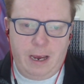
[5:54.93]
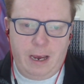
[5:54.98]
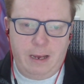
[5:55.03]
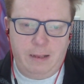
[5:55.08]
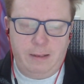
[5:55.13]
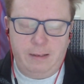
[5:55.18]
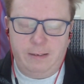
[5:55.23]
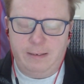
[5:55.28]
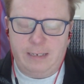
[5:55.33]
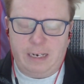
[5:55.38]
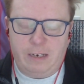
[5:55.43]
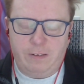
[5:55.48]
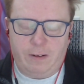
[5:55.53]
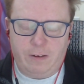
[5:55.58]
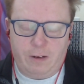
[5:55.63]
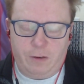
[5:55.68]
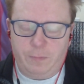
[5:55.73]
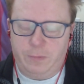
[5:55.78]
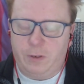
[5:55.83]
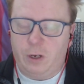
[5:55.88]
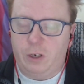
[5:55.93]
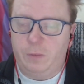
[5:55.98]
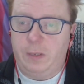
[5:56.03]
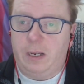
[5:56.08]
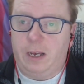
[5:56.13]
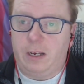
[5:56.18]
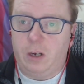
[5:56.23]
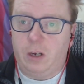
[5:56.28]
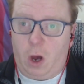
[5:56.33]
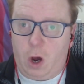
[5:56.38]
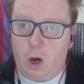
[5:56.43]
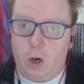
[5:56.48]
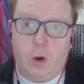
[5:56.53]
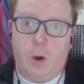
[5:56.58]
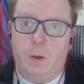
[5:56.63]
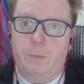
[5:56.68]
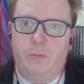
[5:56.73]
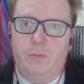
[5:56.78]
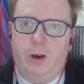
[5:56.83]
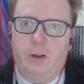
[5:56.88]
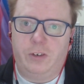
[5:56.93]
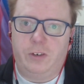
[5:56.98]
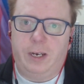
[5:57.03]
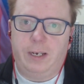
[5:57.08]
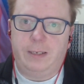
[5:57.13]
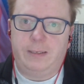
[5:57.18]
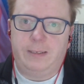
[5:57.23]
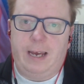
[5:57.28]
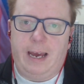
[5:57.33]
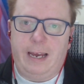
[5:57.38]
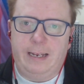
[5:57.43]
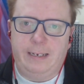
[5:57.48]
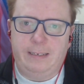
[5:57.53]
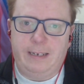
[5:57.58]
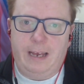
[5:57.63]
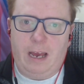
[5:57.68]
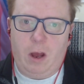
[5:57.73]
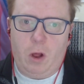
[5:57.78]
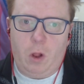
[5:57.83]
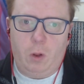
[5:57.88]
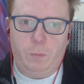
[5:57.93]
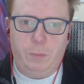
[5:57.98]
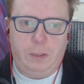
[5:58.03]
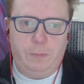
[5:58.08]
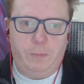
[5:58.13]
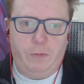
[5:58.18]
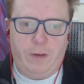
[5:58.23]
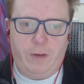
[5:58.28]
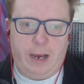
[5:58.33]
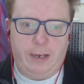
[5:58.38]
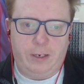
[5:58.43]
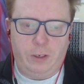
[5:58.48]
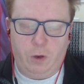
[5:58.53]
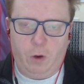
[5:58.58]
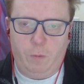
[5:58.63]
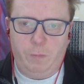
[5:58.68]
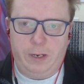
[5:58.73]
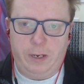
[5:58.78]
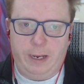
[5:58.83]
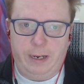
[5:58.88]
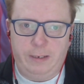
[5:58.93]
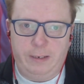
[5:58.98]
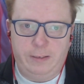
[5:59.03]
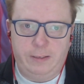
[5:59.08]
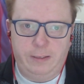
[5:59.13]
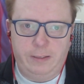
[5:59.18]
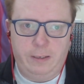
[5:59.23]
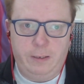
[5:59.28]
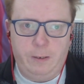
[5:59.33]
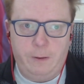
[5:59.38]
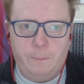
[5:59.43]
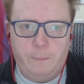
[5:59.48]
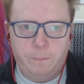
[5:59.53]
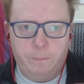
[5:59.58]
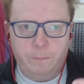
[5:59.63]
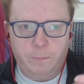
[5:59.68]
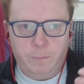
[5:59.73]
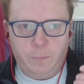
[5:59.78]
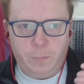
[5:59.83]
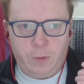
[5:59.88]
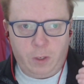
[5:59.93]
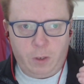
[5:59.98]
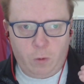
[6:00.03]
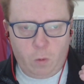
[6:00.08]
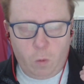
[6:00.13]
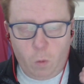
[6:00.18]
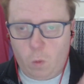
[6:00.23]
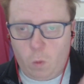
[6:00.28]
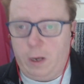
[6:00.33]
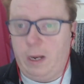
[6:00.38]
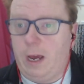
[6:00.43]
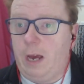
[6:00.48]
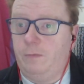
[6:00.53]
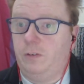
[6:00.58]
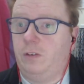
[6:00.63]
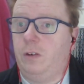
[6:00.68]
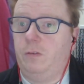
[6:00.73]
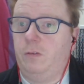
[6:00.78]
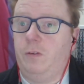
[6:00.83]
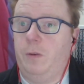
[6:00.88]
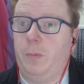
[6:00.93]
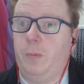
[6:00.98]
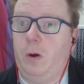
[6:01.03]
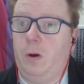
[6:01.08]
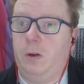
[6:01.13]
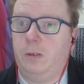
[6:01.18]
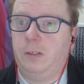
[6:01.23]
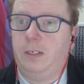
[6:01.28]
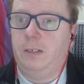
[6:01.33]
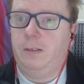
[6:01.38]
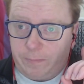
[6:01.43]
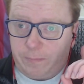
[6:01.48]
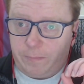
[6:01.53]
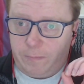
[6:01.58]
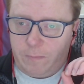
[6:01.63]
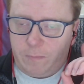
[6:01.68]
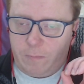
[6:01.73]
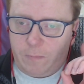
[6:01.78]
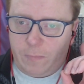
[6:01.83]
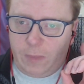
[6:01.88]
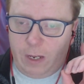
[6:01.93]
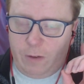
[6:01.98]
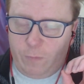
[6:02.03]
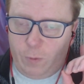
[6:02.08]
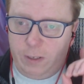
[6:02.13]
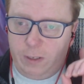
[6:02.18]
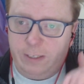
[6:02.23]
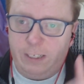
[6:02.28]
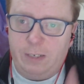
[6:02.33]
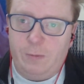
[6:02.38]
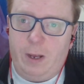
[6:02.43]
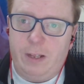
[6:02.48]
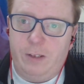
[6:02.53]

this is kind of going to be like an ongoing project, and I'll be providing updates when I have stuff to report. If you want to see where